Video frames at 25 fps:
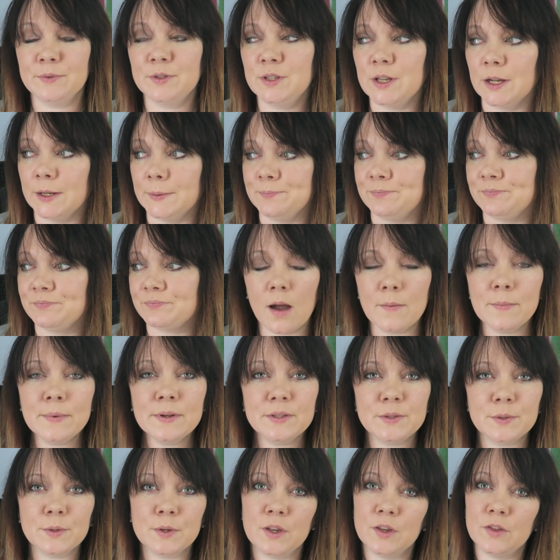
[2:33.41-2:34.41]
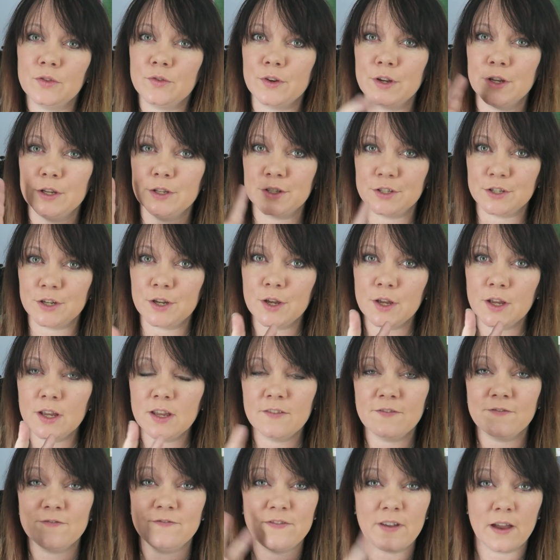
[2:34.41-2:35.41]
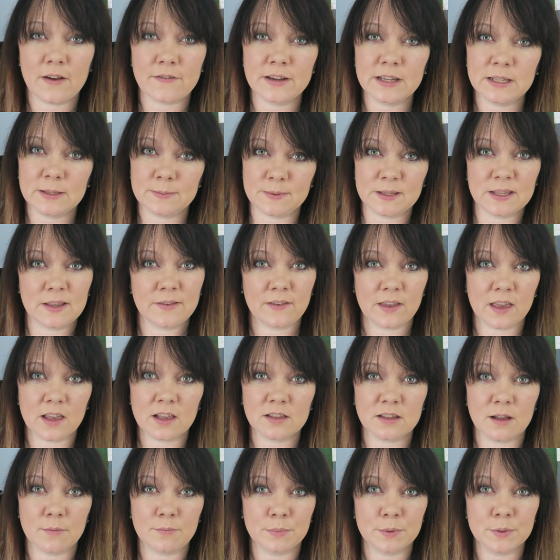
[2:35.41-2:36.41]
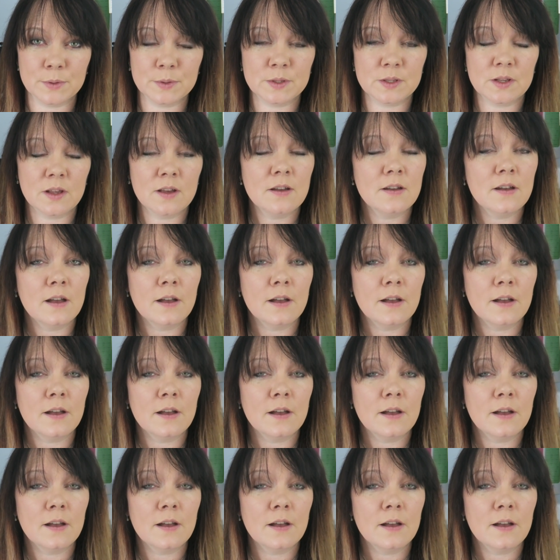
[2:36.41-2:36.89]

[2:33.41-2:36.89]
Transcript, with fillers: So I'm going to talk you through two very specific examples